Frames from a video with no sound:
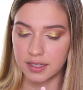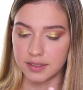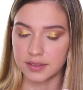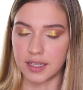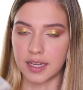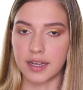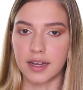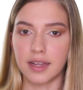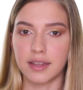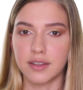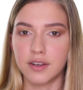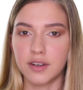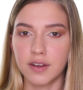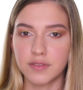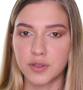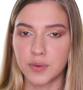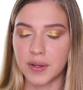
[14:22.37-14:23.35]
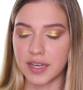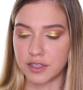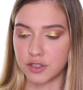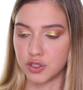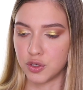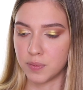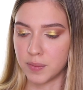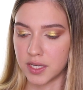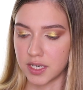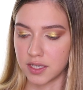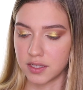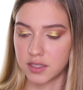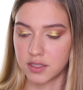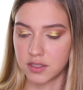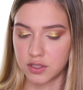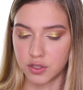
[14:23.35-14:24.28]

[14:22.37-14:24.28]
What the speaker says: Like, I literally have to wait like 2 minutes.